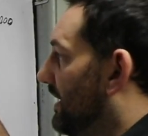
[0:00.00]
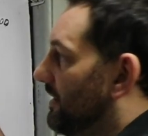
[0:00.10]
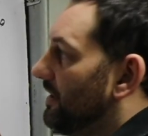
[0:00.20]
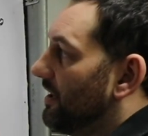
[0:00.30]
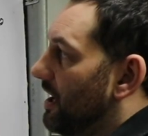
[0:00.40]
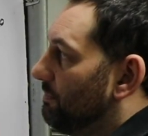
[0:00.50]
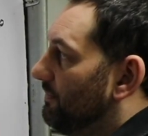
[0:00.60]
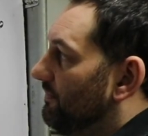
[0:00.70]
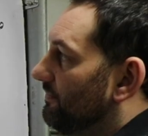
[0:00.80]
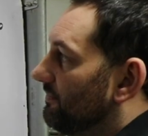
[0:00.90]
ended
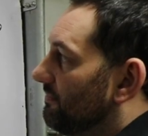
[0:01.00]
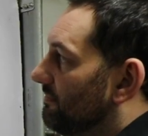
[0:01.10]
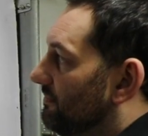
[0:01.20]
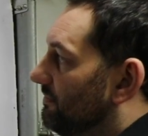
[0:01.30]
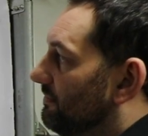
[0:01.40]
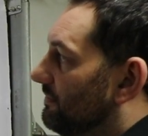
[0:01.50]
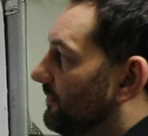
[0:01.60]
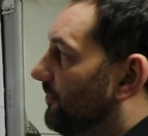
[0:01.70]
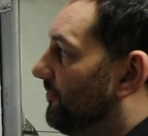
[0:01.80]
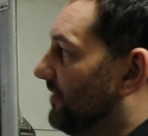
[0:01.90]
up
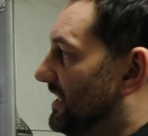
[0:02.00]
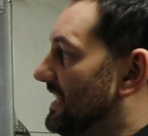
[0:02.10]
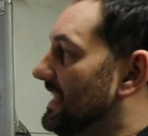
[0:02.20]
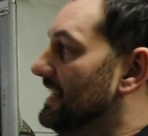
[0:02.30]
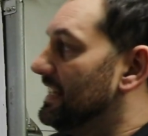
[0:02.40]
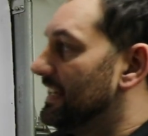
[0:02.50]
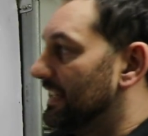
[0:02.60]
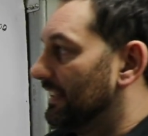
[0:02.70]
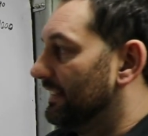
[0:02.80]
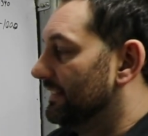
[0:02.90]

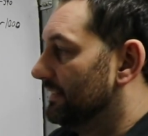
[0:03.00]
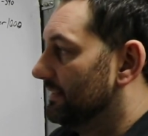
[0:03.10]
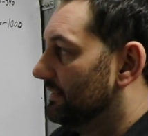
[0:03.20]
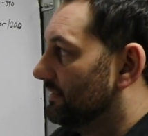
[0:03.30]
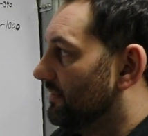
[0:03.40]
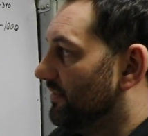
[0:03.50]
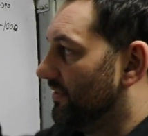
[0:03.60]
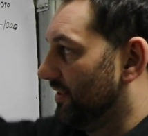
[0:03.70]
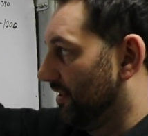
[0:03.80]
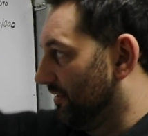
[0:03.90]
fatiguing
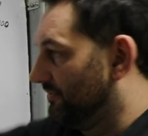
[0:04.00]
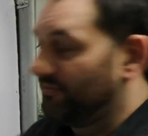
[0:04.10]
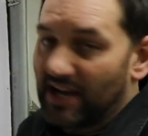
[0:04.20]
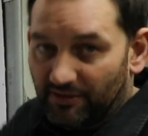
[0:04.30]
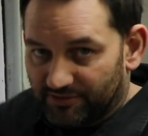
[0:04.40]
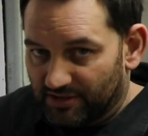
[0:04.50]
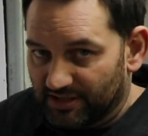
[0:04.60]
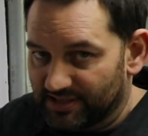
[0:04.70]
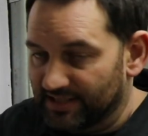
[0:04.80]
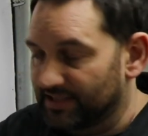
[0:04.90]
the valve
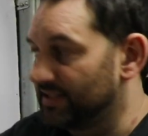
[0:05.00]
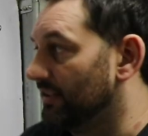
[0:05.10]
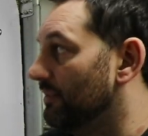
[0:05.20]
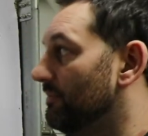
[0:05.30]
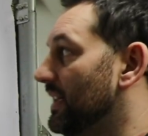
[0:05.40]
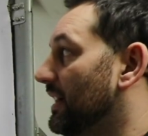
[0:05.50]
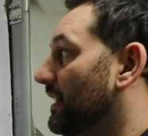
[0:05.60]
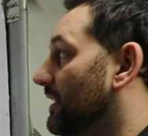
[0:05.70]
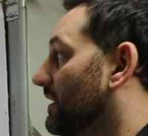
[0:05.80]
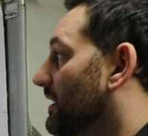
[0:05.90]
train system.
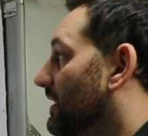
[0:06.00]
And